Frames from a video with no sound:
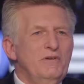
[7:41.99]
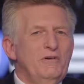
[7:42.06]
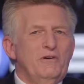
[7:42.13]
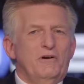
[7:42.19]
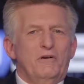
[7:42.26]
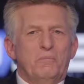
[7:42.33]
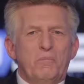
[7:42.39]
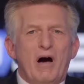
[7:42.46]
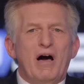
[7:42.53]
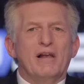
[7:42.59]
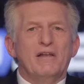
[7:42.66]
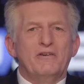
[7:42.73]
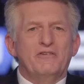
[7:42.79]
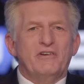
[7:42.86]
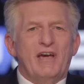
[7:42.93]
They're going to
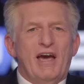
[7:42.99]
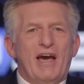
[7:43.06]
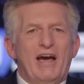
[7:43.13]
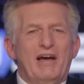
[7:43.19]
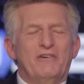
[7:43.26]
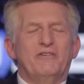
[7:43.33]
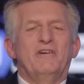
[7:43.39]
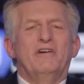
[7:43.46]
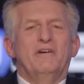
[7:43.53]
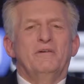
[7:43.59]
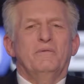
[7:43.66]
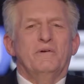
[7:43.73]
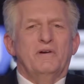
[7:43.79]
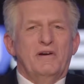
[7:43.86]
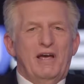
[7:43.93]
abolish cash.
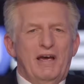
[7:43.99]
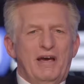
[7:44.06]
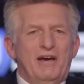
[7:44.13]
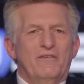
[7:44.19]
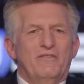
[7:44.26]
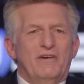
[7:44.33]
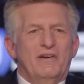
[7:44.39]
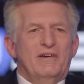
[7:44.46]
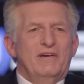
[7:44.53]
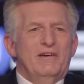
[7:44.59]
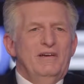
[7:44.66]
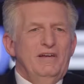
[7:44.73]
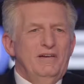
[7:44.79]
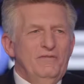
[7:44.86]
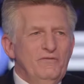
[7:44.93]
We're going to have
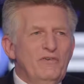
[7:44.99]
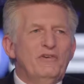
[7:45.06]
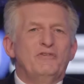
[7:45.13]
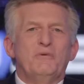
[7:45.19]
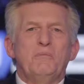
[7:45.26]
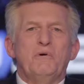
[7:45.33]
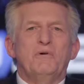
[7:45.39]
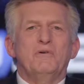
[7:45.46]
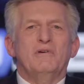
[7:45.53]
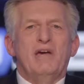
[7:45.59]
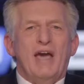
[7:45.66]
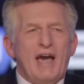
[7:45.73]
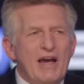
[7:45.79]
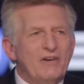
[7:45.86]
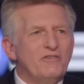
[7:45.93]
an invisible,
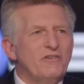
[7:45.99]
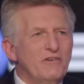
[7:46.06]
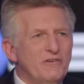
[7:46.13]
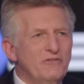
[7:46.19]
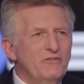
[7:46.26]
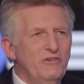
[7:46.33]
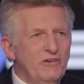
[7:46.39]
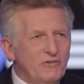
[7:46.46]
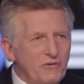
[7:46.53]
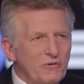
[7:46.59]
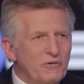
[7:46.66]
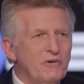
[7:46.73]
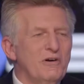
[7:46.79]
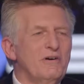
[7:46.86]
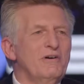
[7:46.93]
cashless,
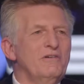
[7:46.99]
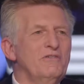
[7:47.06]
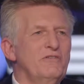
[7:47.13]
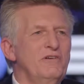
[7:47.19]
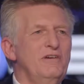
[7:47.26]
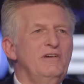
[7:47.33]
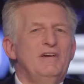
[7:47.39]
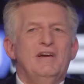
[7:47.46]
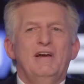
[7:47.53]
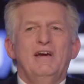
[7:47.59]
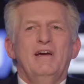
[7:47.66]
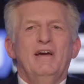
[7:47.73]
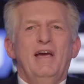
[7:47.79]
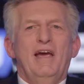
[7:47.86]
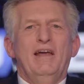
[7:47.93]
digital currency.
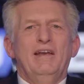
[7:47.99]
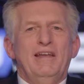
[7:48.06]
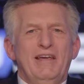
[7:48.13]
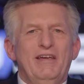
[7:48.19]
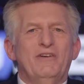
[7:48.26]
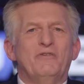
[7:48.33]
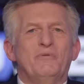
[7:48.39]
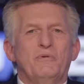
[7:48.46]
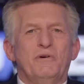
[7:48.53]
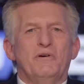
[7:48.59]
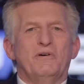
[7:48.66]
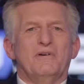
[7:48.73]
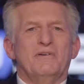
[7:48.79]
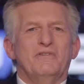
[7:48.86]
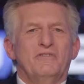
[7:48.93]
And
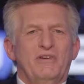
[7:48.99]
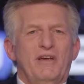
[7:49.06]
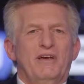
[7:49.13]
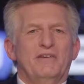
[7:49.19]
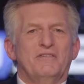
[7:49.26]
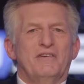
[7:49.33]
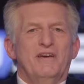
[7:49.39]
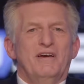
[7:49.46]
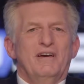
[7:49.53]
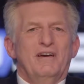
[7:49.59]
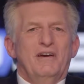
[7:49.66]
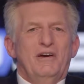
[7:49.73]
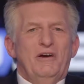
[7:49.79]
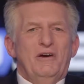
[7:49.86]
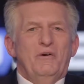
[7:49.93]
Israel says,
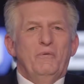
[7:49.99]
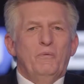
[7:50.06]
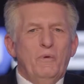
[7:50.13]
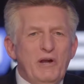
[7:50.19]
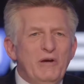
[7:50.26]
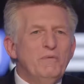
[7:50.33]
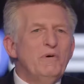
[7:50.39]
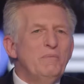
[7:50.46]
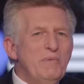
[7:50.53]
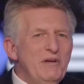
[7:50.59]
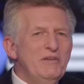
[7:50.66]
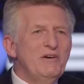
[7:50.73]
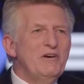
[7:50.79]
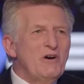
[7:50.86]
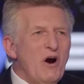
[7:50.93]
we will be
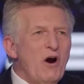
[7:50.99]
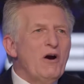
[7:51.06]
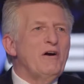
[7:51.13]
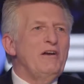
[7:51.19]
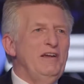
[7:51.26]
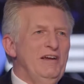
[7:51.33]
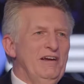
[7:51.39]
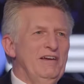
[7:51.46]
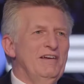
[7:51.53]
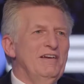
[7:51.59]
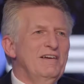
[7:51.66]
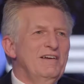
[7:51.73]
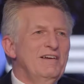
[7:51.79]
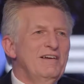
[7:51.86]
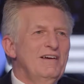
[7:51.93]
the guardian
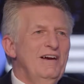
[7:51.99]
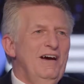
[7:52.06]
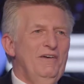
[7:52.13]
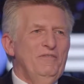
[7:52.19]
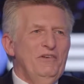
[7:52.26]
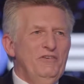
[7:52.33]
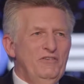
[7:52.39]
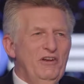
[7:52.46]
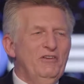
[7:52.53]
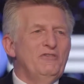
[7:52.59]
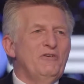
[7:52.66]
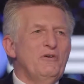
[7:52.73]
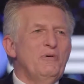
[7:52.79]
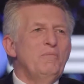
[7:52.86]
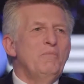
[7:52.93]
of the
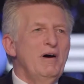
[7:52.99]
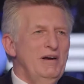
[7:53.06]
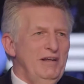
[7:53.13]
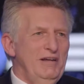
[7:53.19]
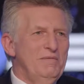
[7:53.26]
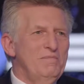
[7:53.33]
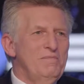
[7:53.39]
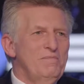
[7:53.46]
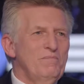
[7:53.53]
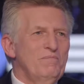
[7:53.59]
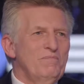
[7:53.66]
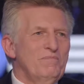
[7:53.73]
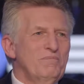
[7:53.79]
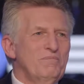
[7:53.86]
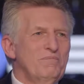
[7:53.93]
digital money.
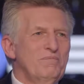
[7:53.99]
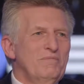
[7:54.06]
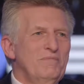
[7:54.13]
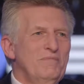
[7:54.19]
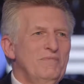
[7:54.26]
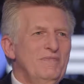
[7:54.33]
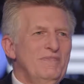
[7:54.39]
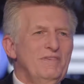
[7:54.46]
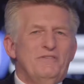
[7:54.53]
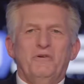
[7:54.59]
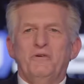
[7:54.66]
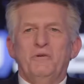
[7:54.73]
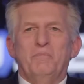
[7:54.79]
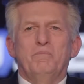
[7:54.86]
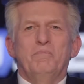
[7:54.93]

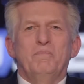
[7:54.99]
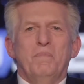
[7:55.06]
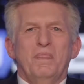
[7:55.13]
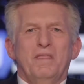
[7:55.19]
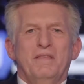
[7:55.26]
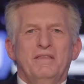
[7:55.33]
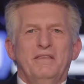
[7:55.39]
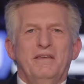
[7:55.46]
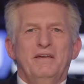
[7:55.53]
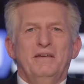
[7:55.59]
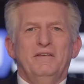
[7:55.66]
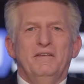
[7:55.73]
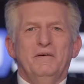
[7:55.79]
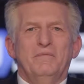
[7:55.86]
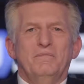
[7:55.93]
So
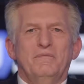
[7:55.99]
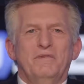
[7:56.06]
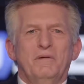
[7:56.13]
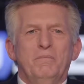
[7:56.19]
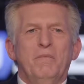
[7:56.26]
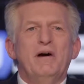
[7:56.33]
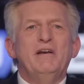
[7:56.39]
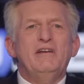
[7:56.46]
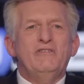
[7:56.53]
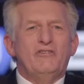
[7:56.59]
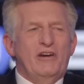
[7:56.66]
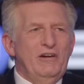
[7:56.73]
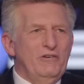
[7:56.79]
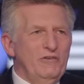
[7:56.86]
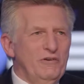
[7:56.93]
the money
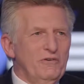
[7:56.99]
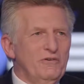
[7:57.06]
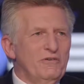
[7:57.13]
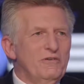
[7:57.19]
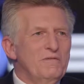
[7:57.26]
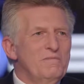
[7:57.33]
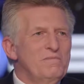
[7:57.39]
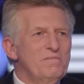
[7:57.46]
changers,